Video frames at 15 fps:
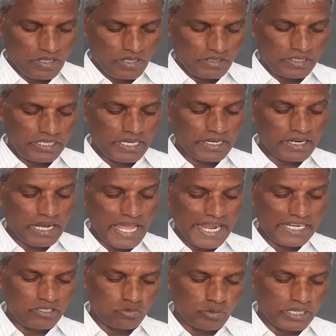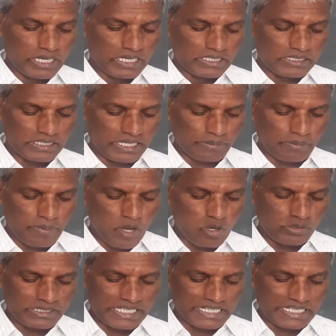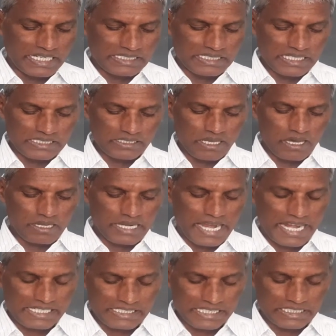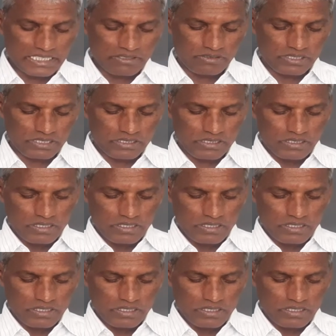The underlined words in the above sentences are adjectives.